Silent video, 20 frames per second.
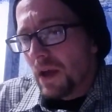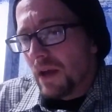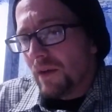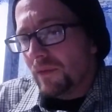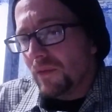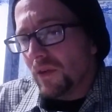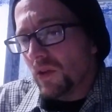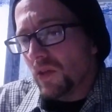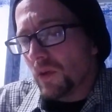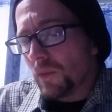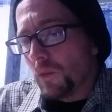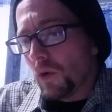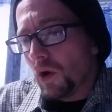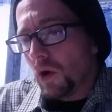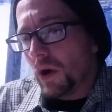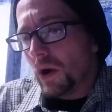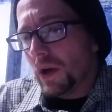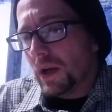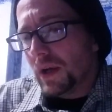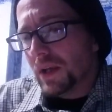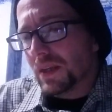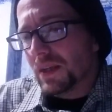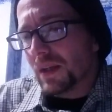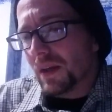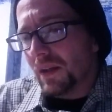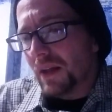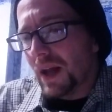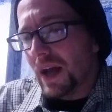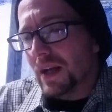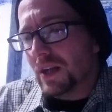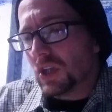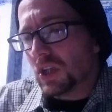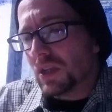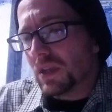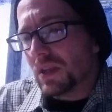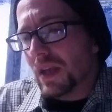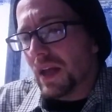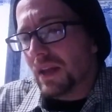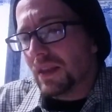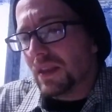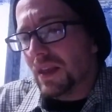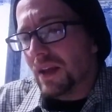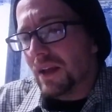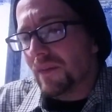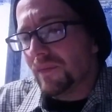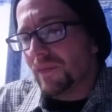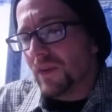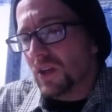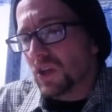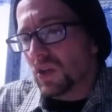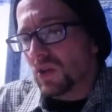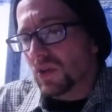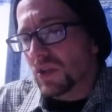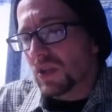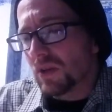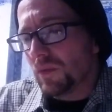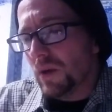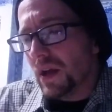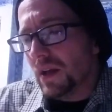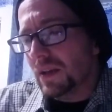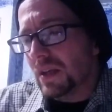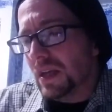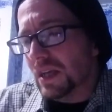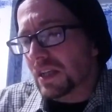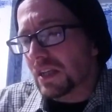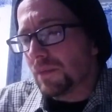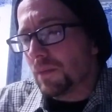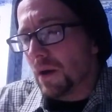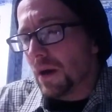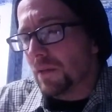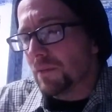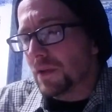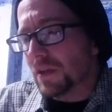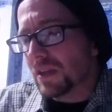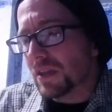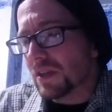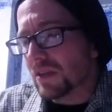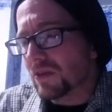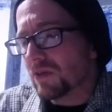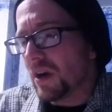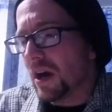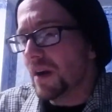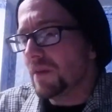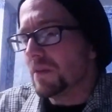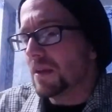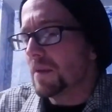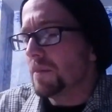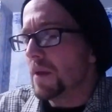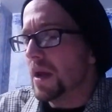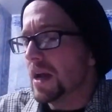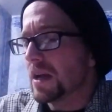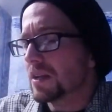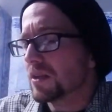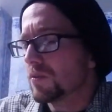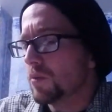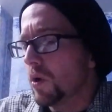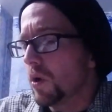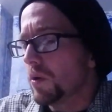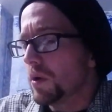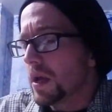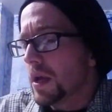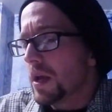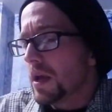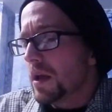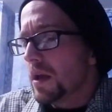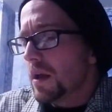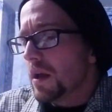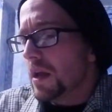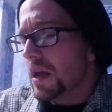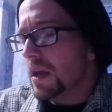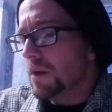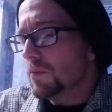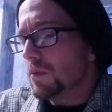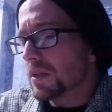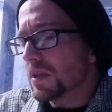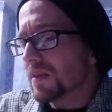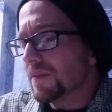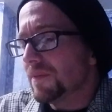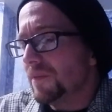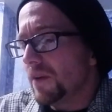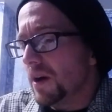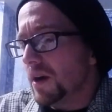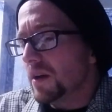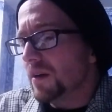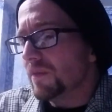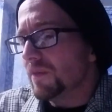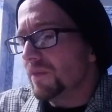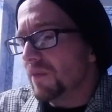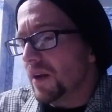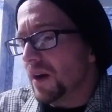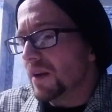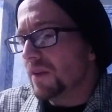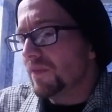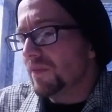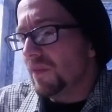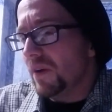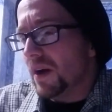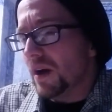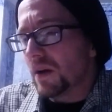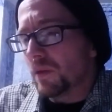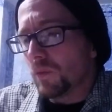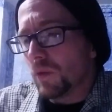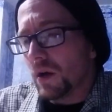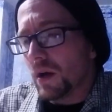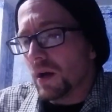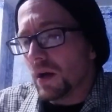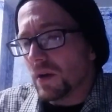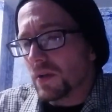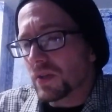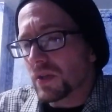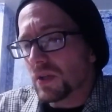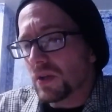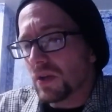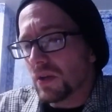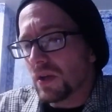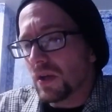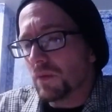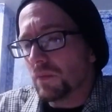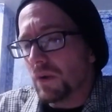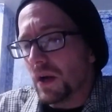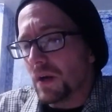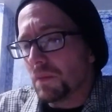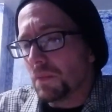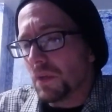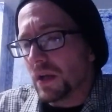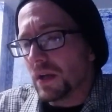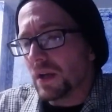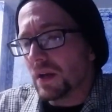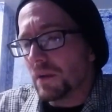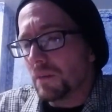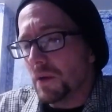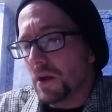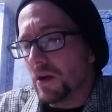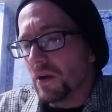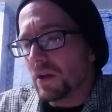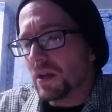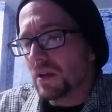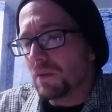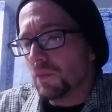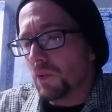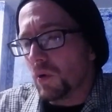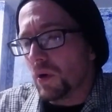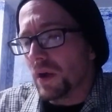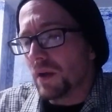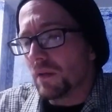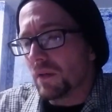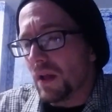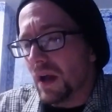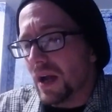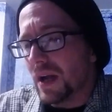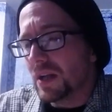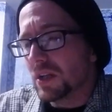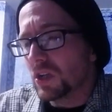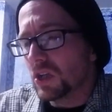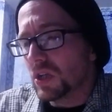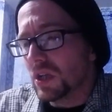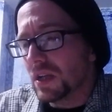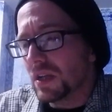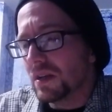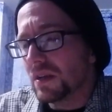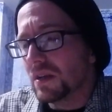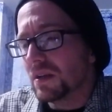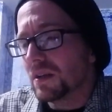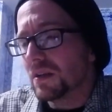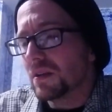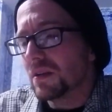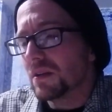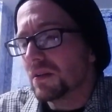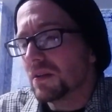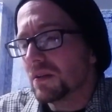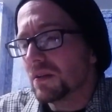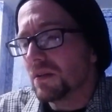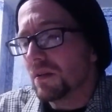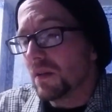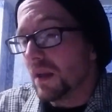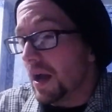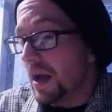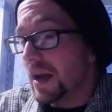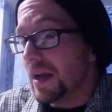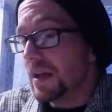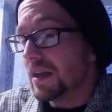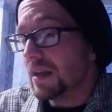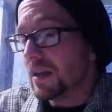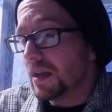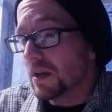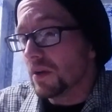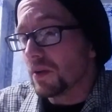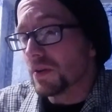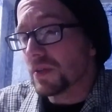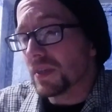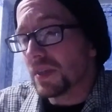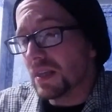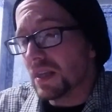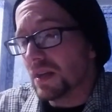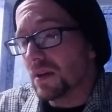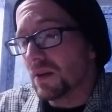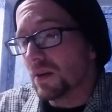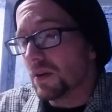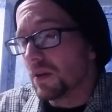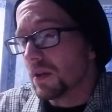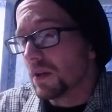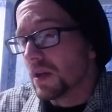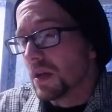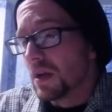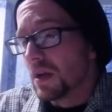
Furthermore, it's alleged that the officials who ran the experiments described them as, quote, "It was fun, fun, fun. Where else could a red-blooded American boy lie, kill, steal,